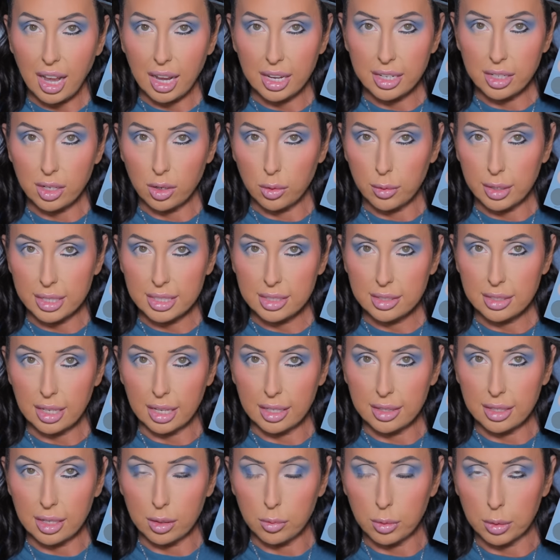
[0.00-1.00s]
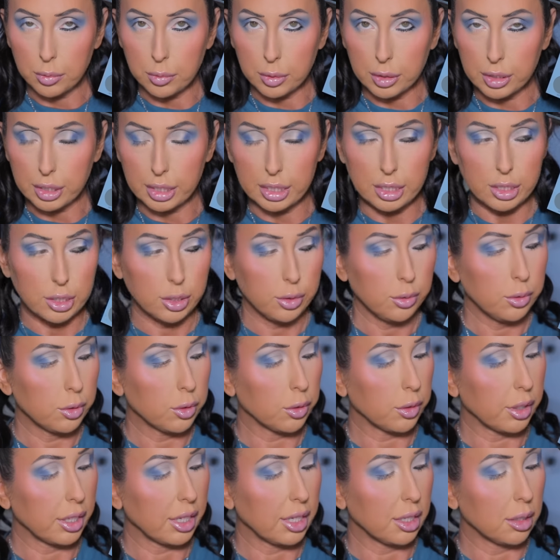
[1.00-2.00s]
I know I said that we weren't gonna do
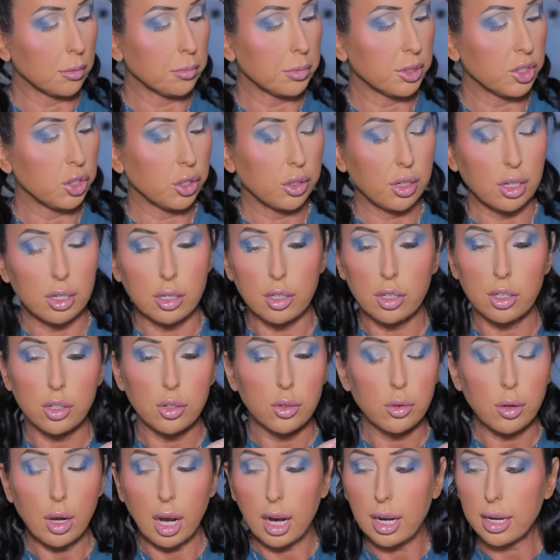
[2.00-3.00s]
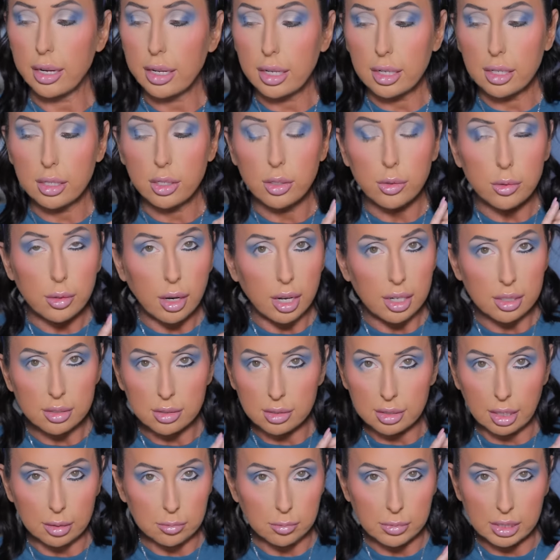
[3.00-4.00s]
green, but you gotta
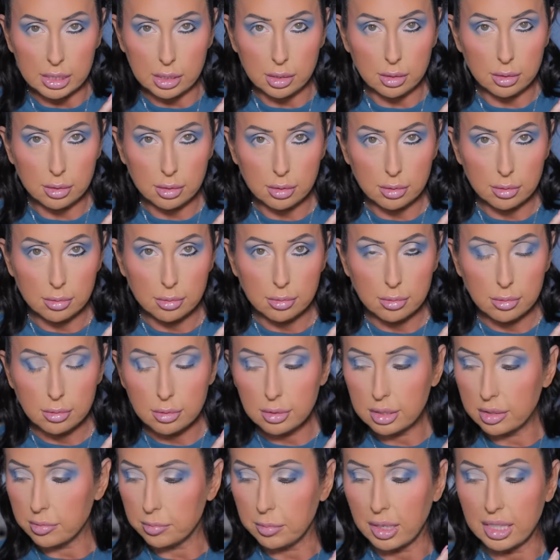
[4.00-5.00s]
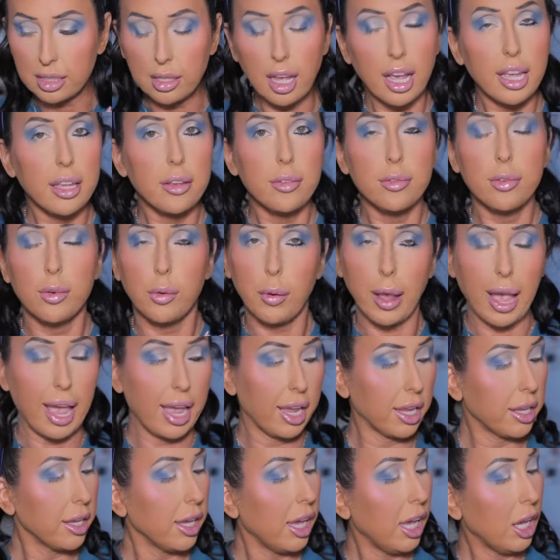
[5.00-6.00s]
let me live my life,
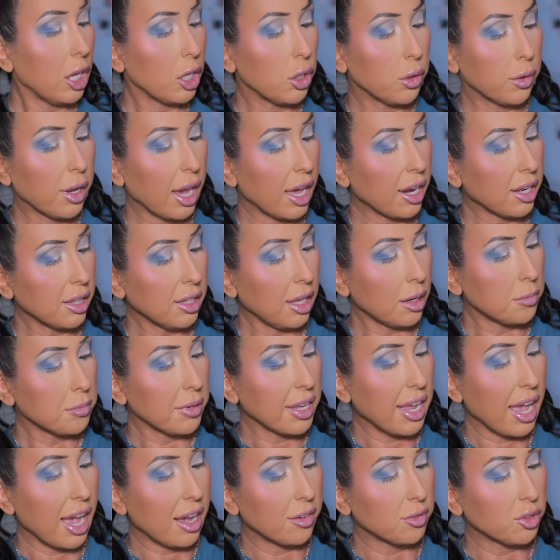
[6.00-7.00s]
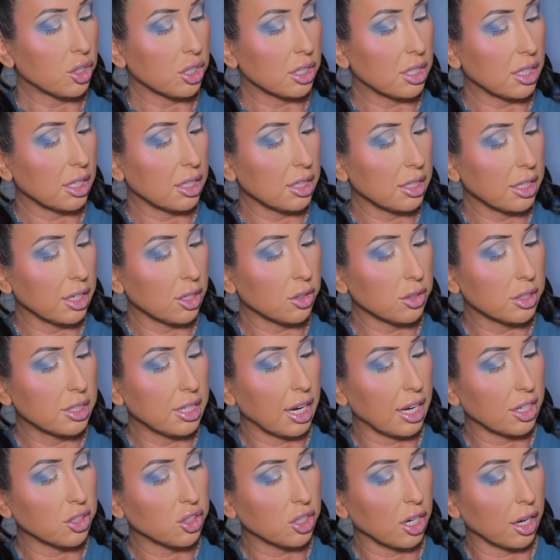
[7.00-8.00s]
okay? You gotta let me have just a little
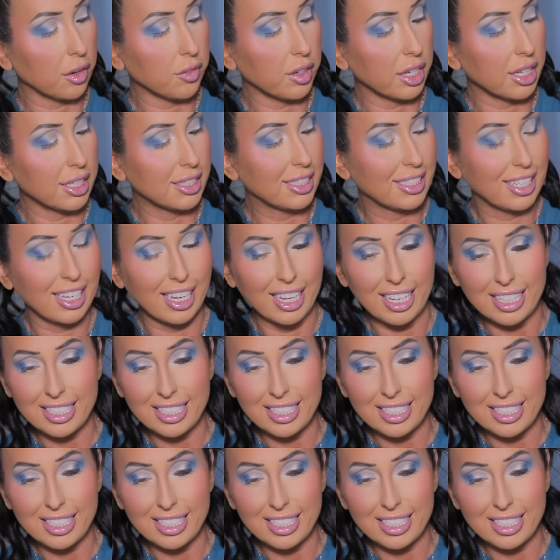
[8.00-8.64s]
touch of it.